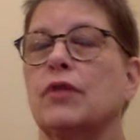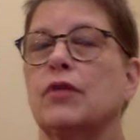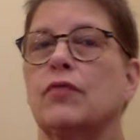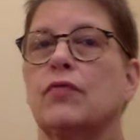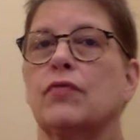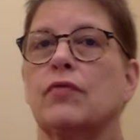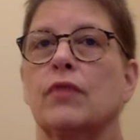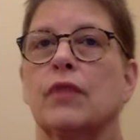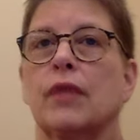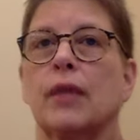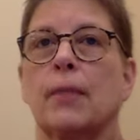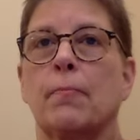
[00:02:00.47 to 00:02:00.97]
for
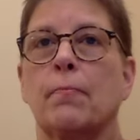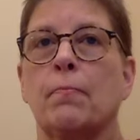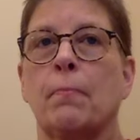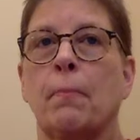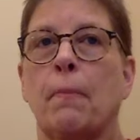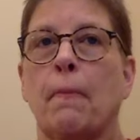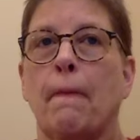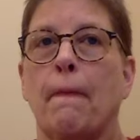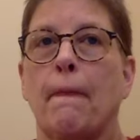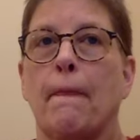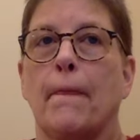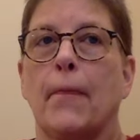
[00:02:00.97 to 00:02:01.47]
them
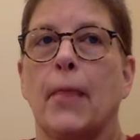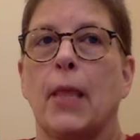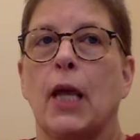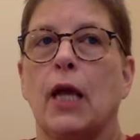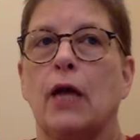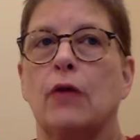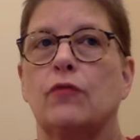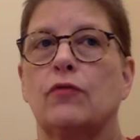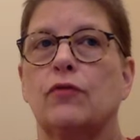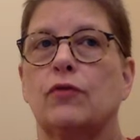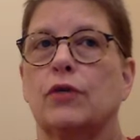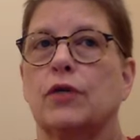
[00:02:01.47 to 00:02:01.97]

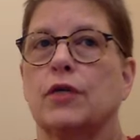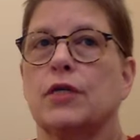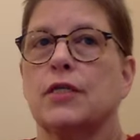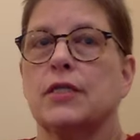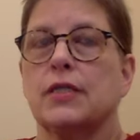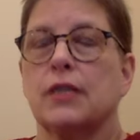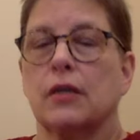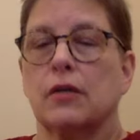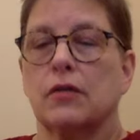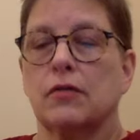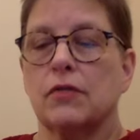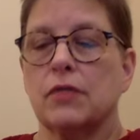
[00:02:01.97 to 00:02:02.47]
and for
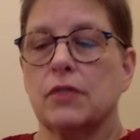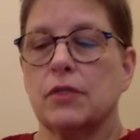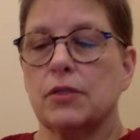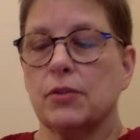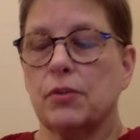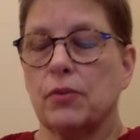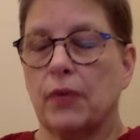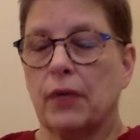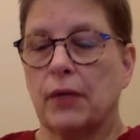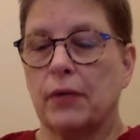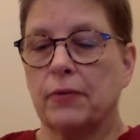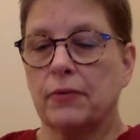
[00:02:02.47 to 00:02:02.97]
ourselves as
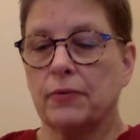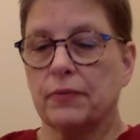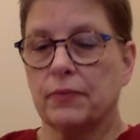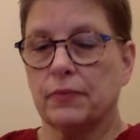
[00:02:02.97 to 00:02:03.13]
well.